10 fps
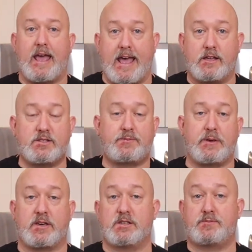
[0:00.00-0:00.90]
else,
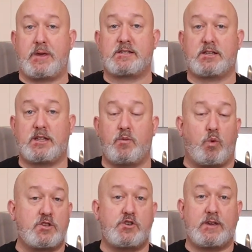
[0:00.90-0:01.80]
because basically
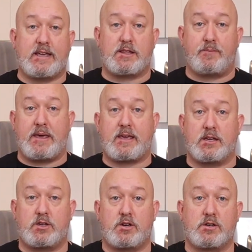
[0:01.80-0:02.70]
once you get the
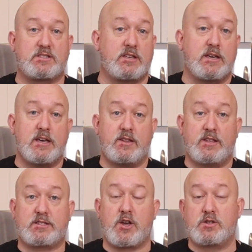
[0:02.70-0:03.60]
bacon cooked,
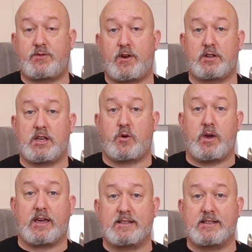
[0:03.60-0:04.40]
this goes fairly quick.